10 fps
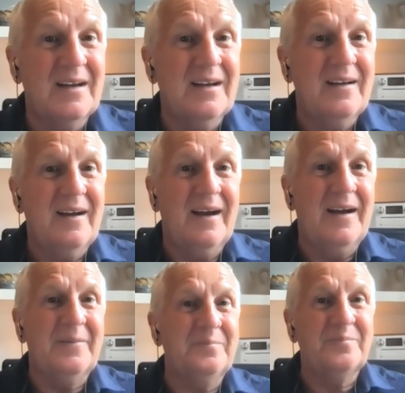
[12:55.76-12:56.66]

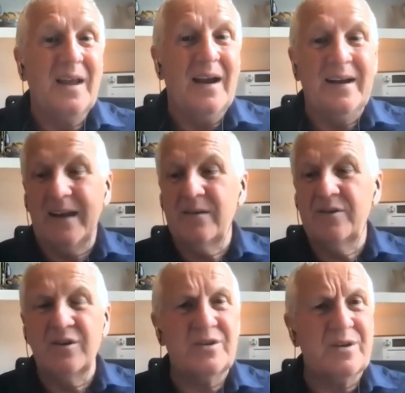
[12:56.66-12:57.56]
And it can
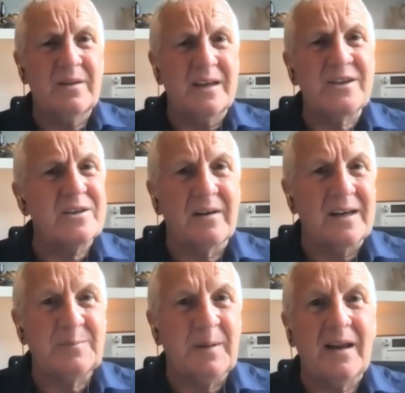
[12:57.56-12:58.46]
just do things you're not
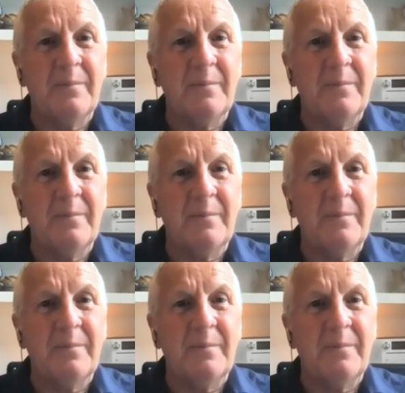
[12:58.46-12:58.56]
expecting.